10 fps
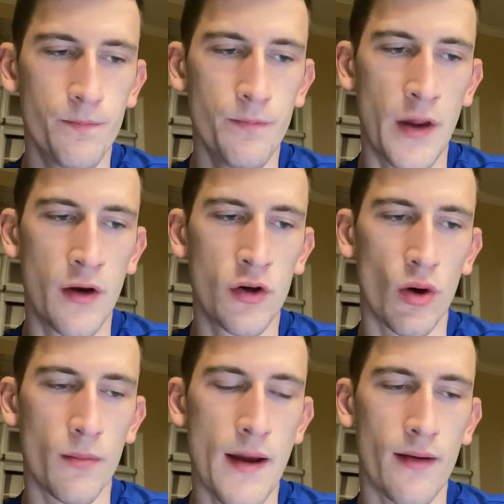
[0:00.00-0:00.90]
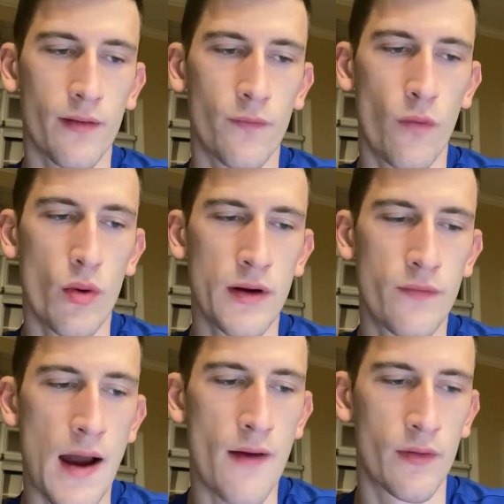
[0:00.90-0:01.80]
The New York Mets
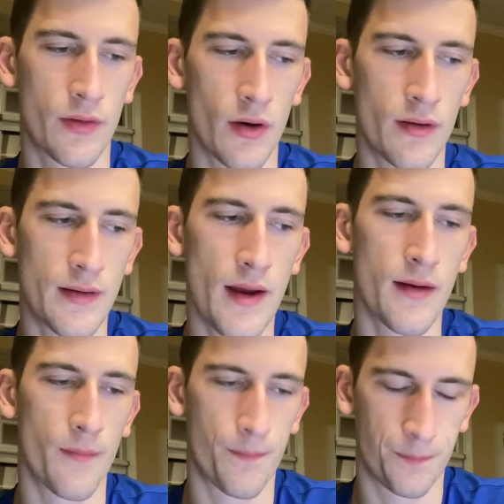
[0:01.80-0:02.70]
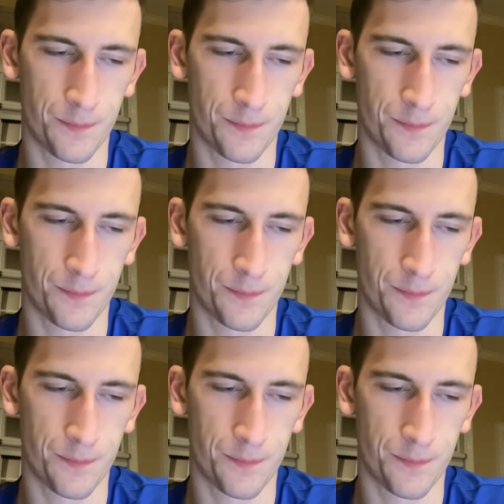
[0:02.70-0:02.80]
45-38.